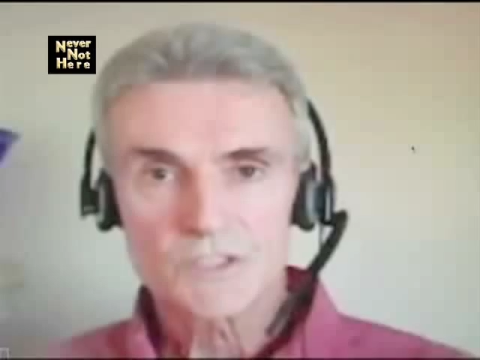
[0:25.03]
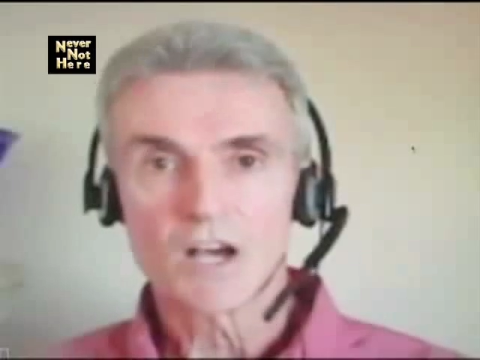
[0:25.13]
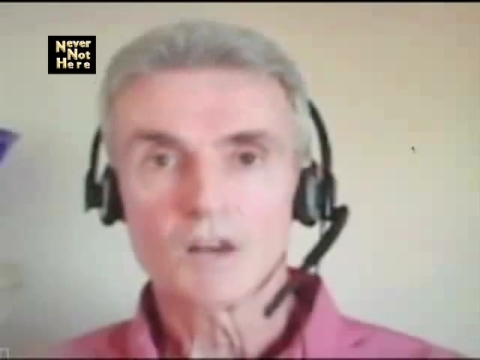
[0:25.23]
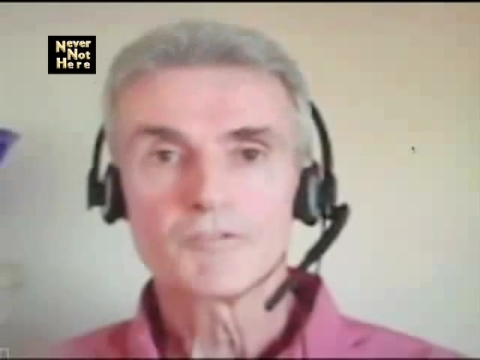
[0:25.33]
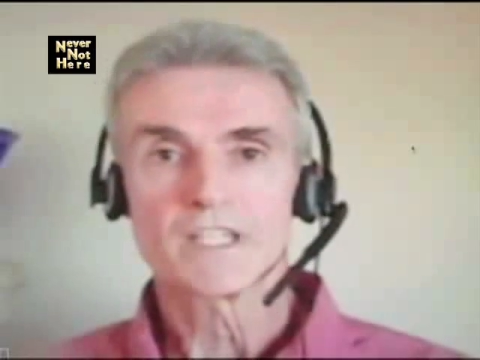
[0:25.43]

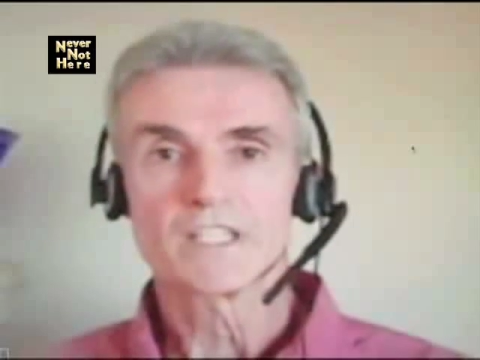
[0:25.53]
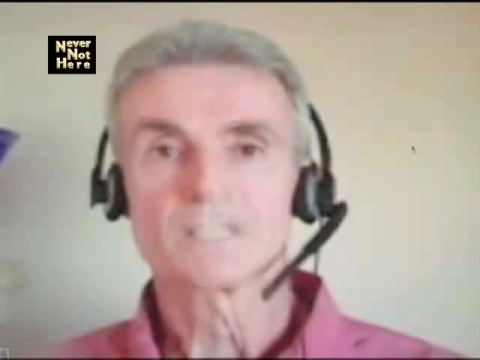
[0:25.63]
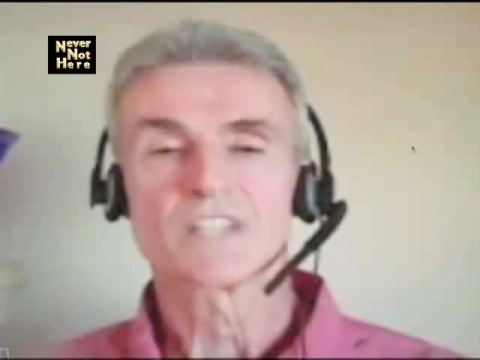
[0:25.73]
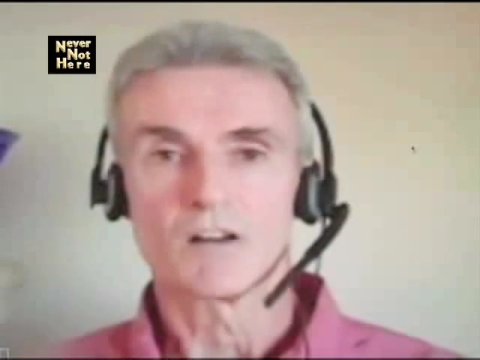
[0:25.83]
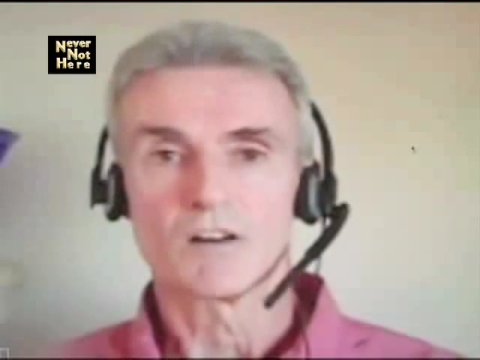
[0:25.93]
self
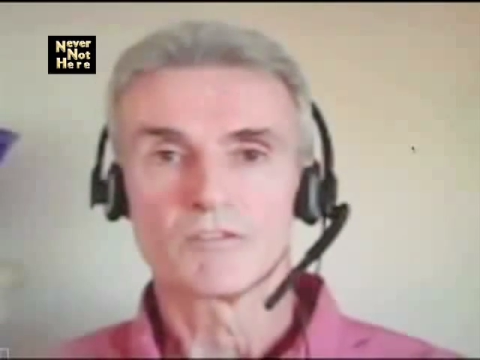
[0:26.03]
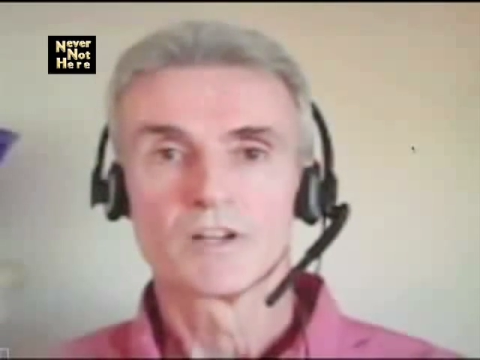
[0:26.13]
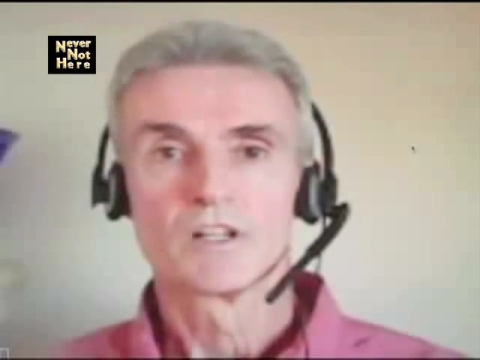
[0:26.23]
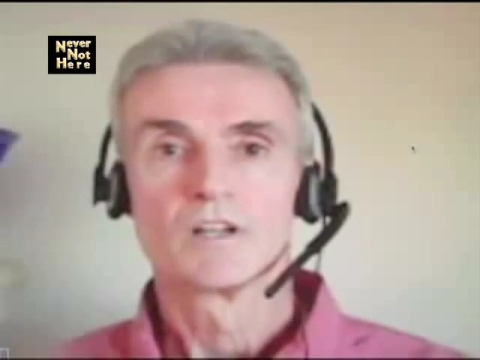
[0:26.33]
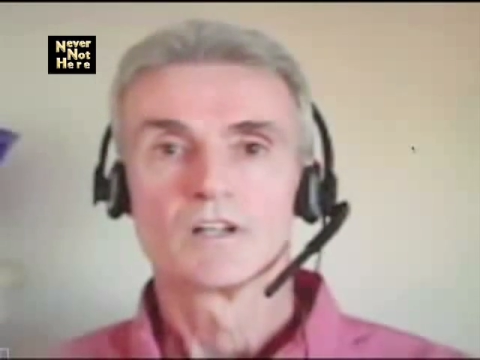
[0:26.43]
itself,
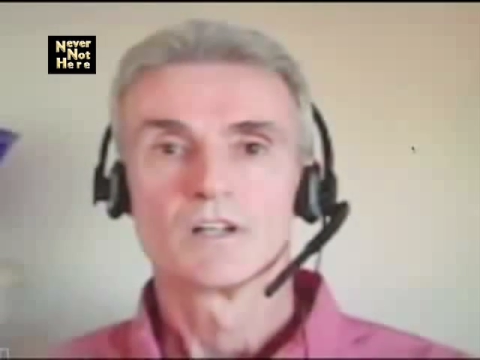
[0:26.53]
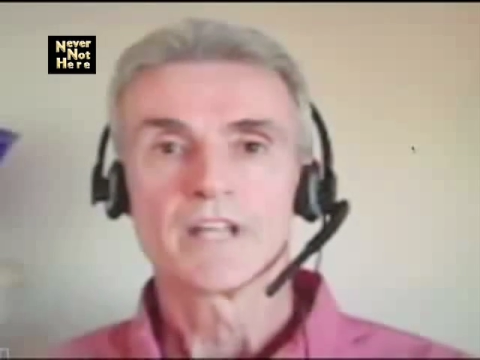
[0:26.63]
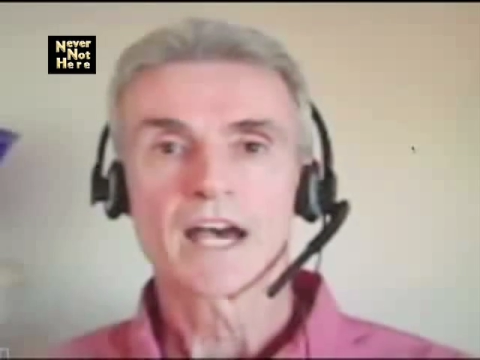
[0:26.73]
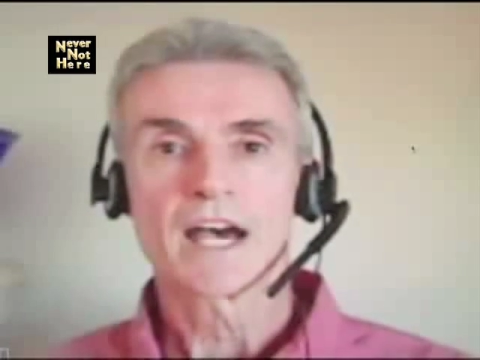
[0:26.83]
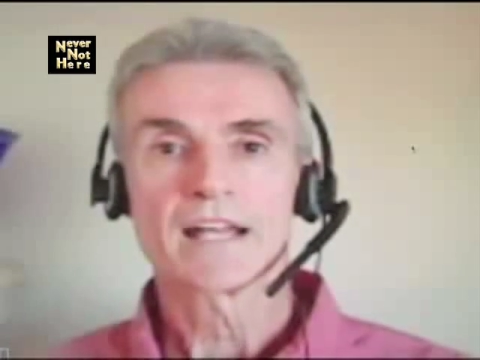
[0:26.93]

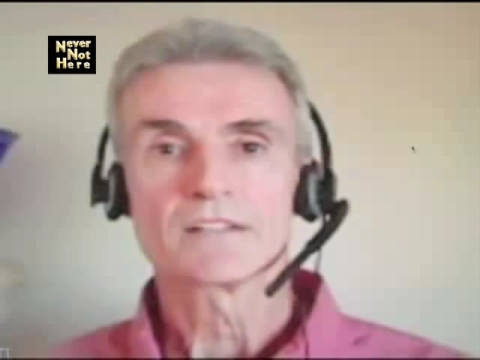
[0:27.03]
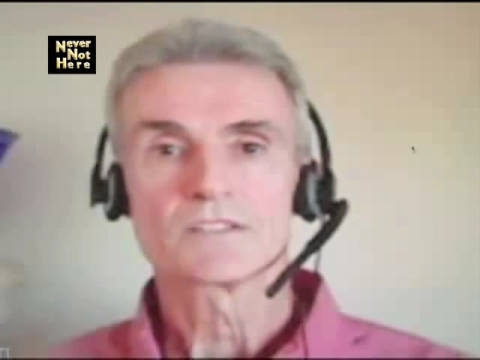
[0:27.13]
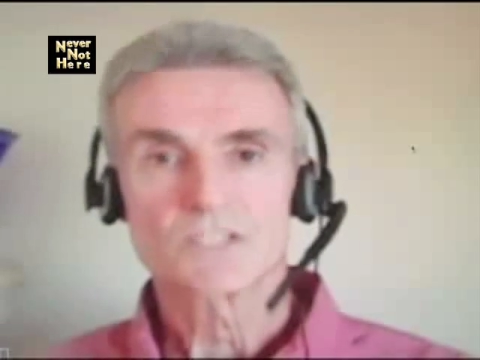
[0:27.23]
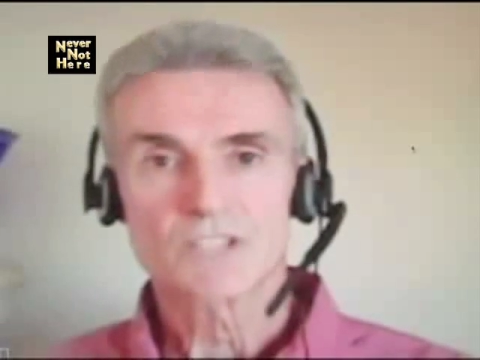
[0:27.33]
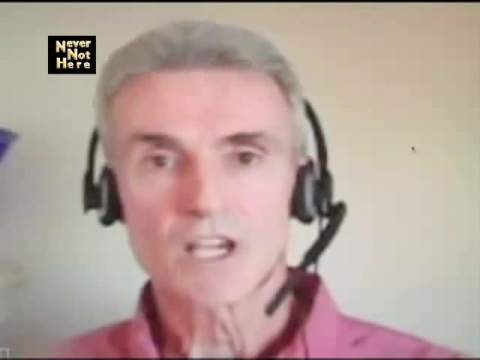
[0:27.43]
not
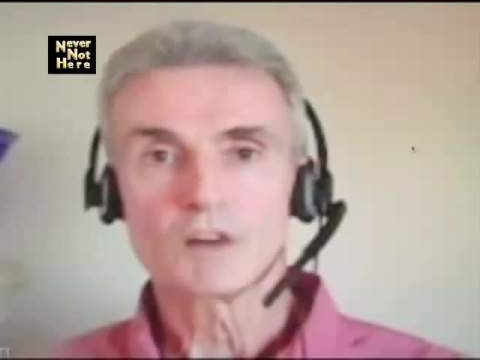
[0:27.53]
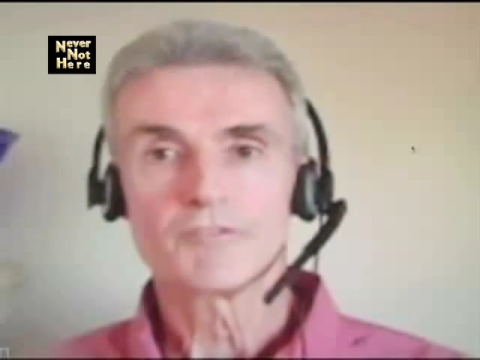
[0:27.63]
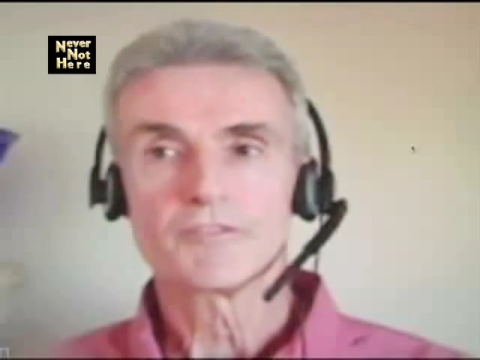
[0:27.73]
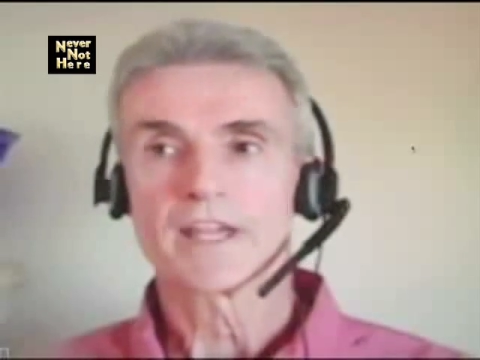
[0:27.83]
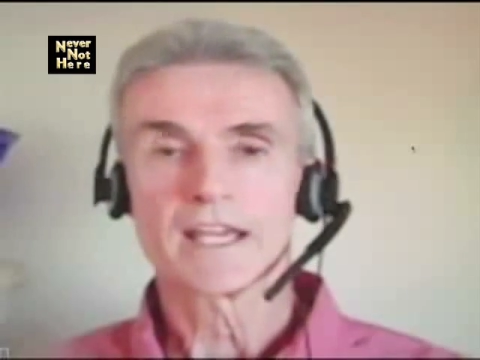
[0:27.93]

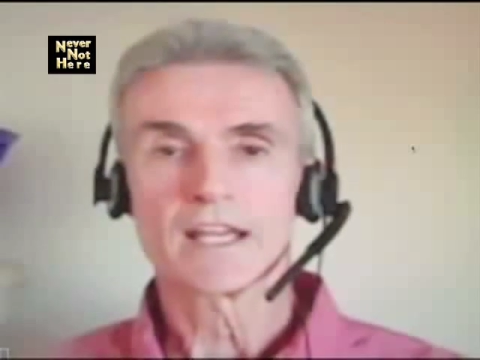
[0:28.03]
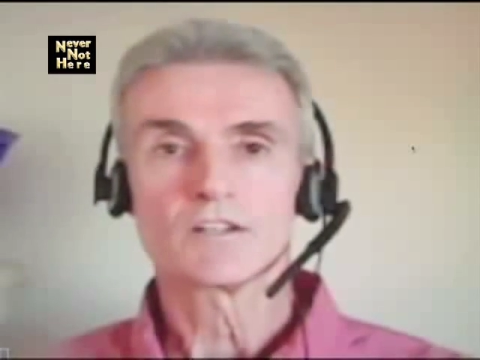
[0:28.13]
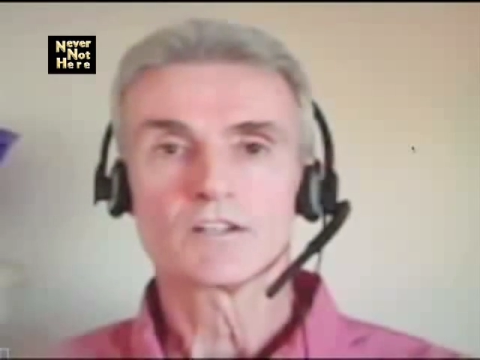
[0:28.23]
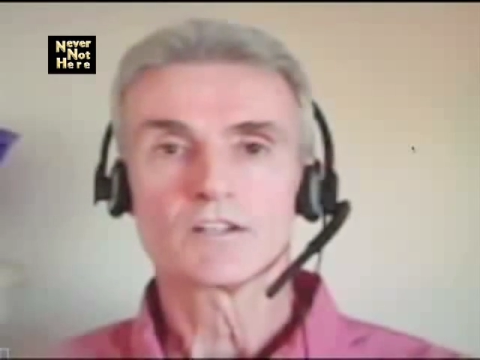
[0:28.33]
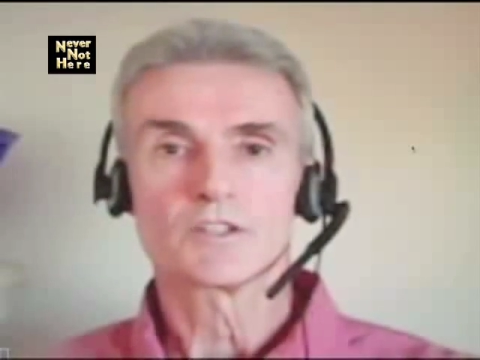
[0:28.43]
self
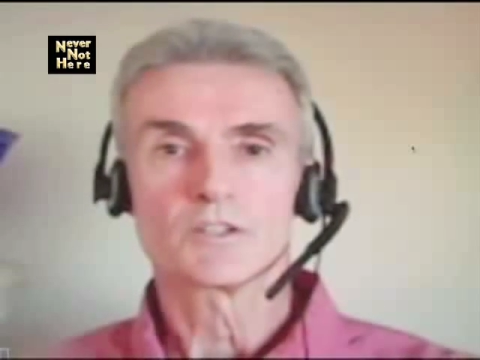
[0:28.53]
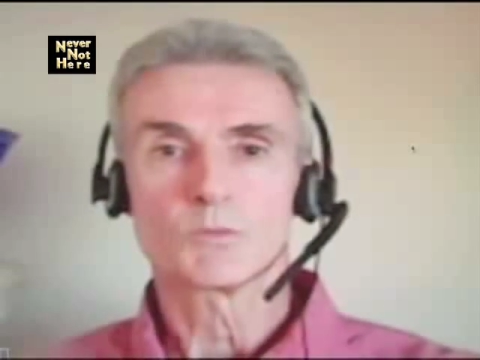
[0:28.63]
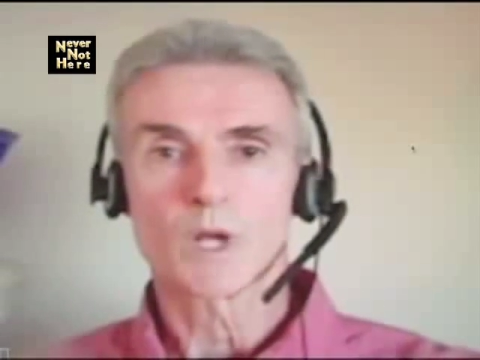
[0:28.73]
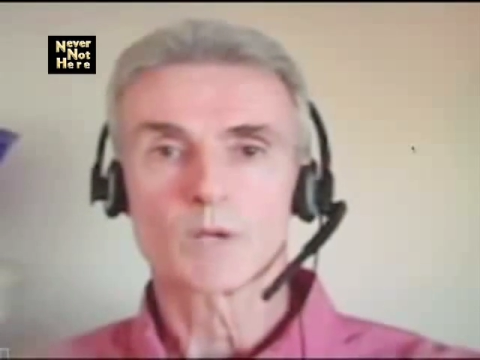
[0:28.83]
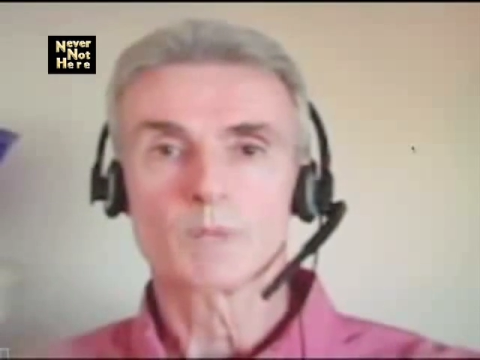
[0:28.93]
and
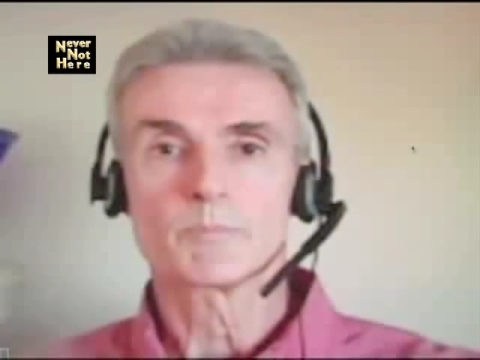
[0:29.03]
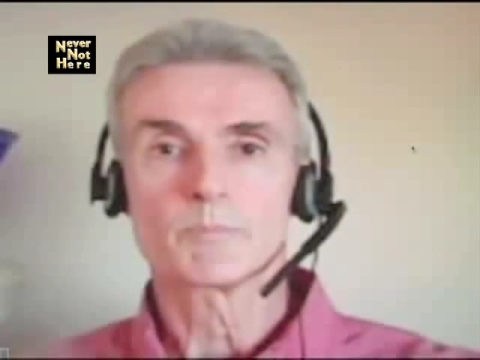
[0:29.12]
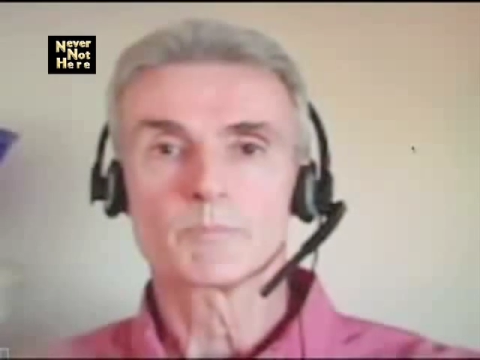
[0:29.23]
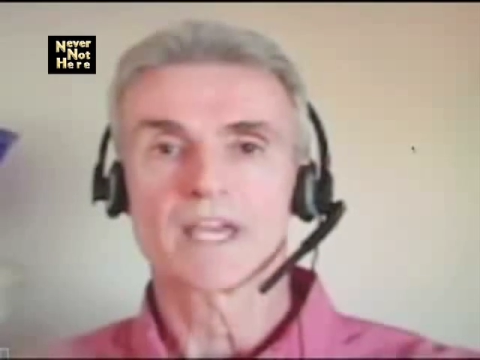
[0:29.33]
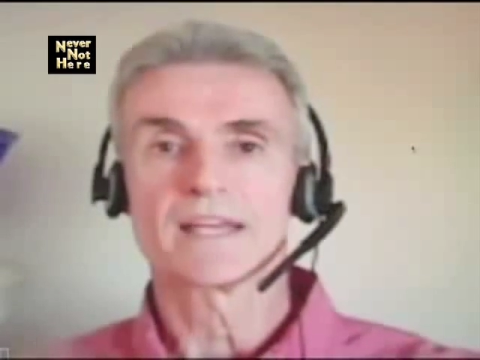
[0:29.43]
what
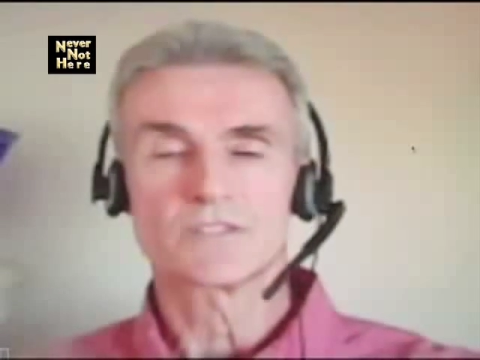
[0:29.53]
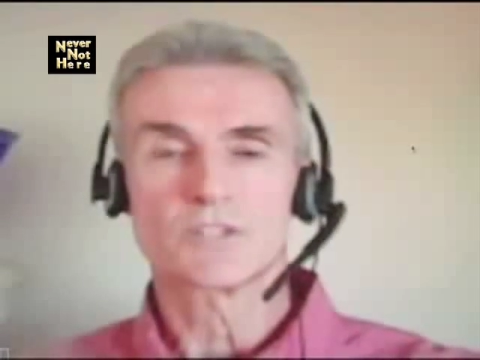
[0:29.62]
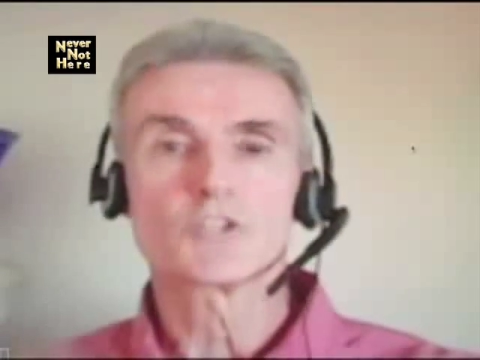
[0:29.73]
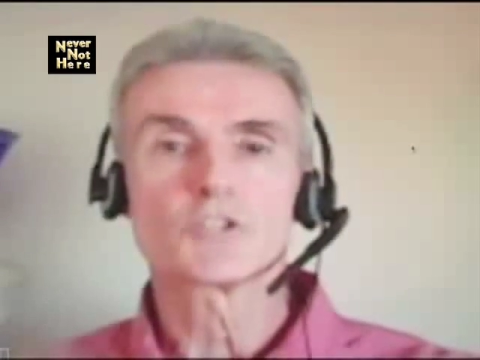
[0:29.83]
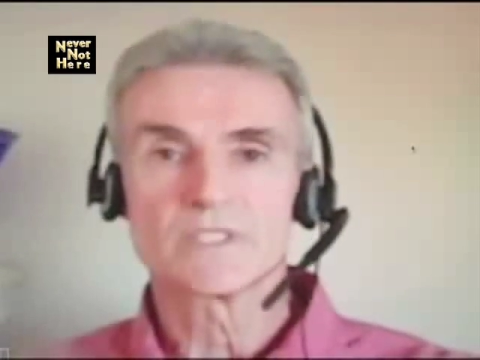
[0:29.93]
appears as the
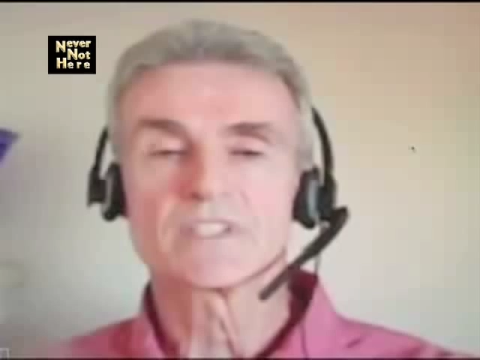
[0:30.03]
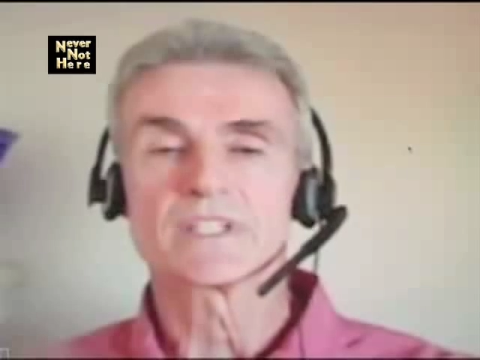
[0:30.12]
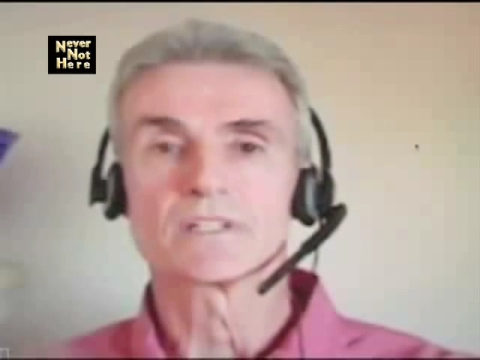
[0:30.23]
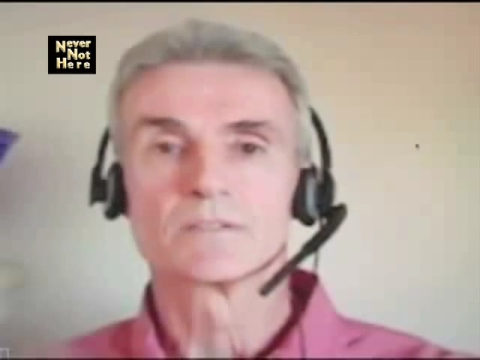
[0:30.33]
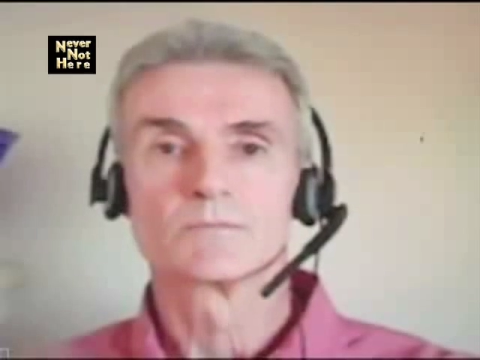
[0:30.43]
human
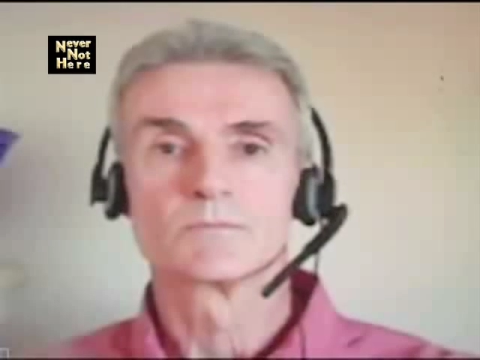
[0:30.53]
scene,